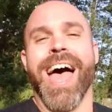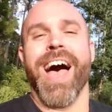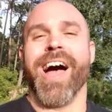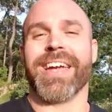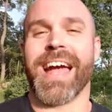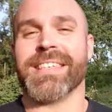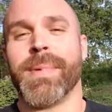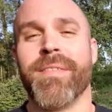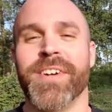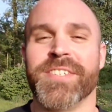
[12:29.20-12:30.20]
All right, guys, I'm
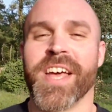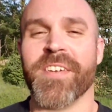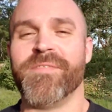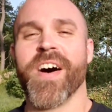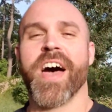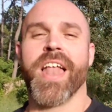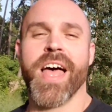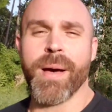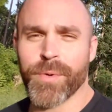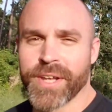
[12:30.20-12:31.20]
having a ton of fun.
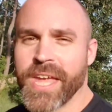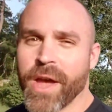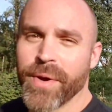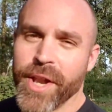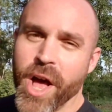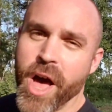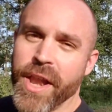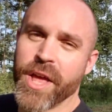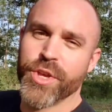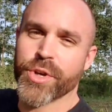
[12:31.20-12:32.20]
I'm gonna carry it
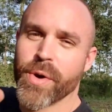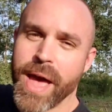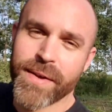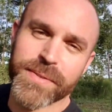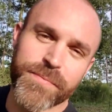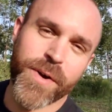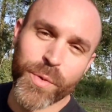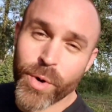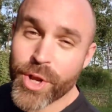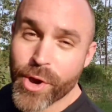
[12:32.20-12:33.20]
on. You go have some
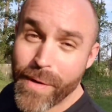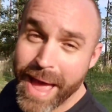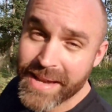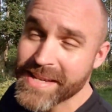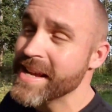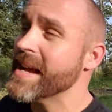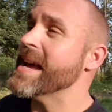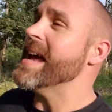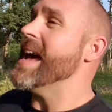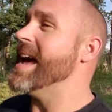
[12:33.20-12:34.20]
fun where you're at.
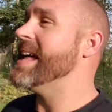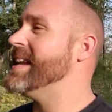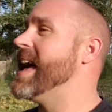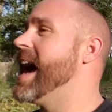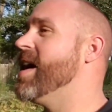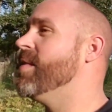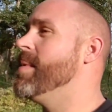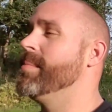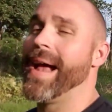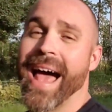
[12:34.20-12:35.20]
And
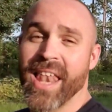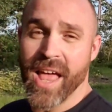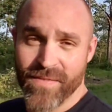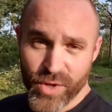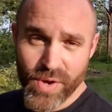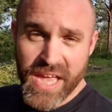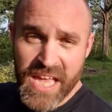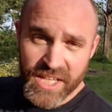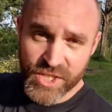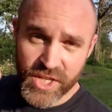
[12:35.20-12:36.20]
remember, I love you.
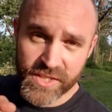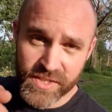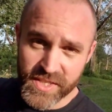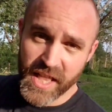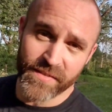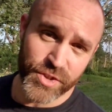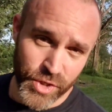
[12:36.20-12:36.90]
Jesus loves